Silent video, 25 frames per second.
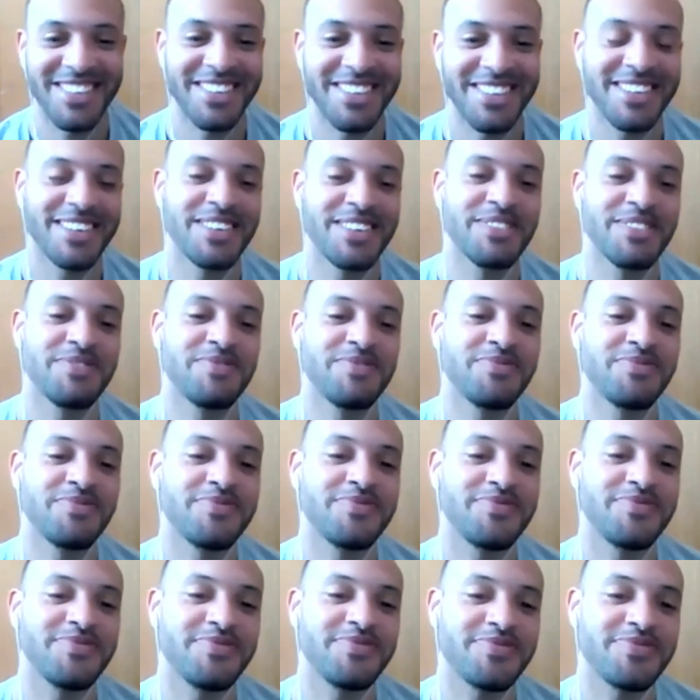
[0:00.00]

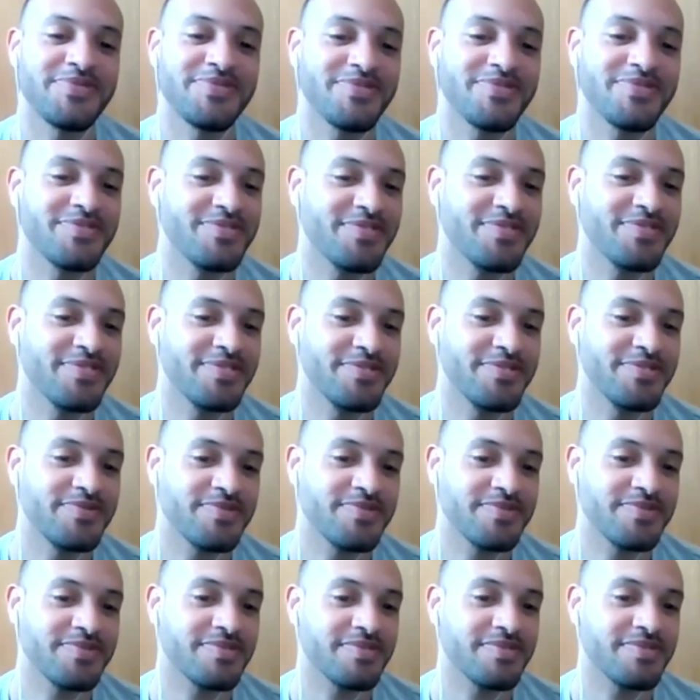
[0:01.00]

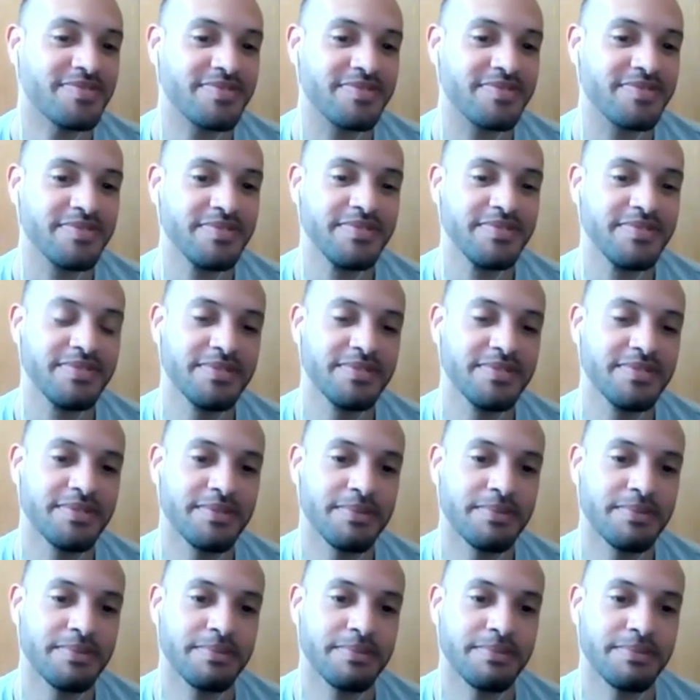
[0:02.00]

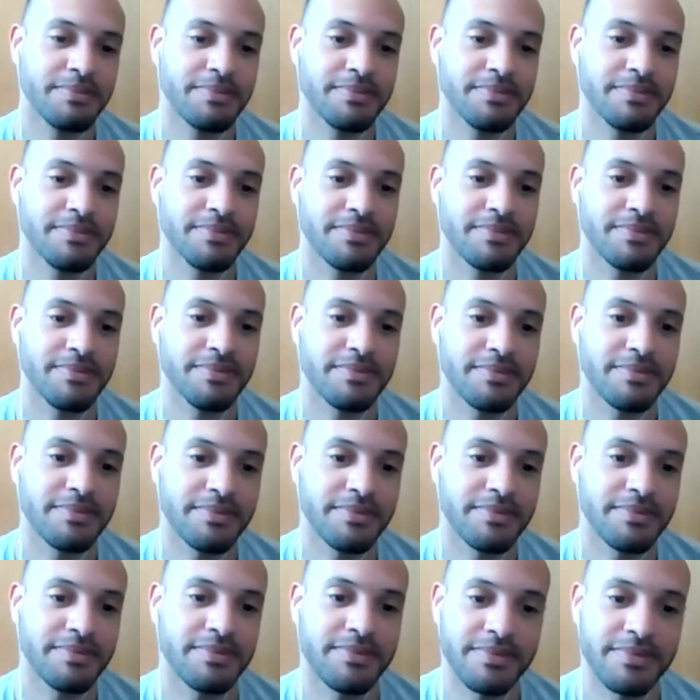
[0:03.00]

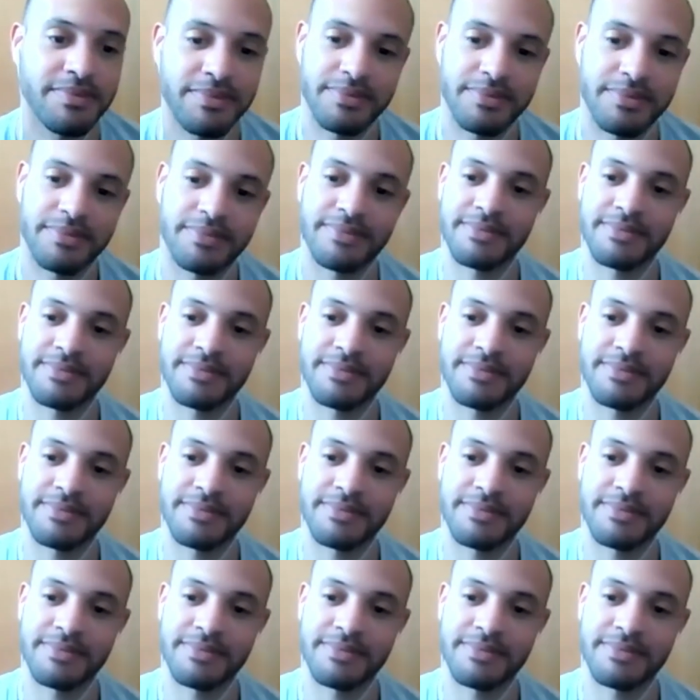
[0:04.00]
(not speaking)